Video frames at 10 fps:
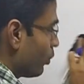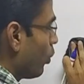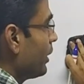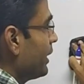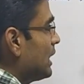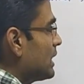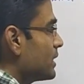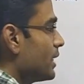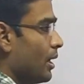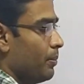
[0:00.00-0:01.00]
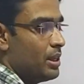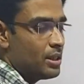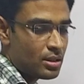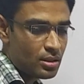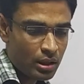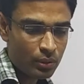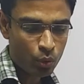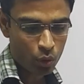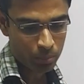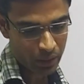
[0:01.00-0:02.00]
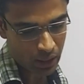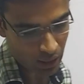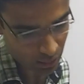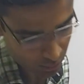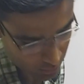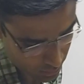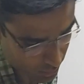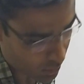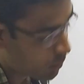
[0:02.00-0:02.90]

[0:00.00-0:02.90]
what is dimensional formula.